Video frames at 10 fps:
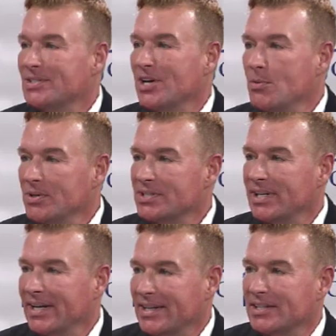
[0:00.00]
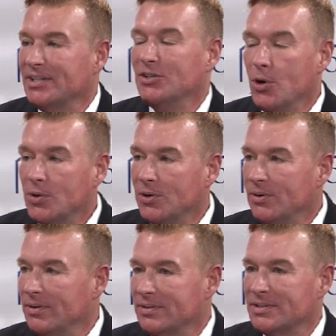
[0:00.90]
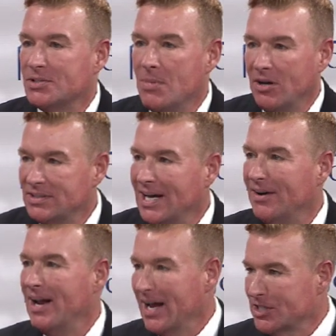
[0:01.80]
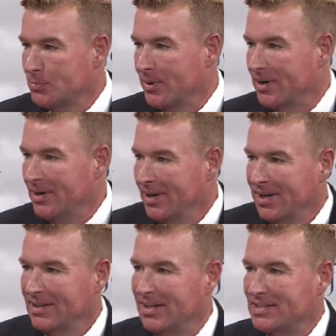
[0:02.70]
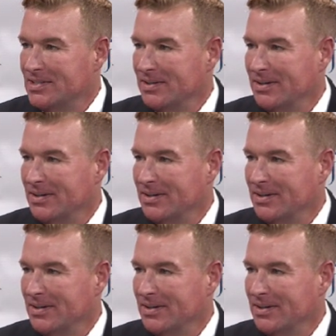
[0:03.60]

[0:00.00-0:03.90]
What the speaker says: almost like a local small town expert that's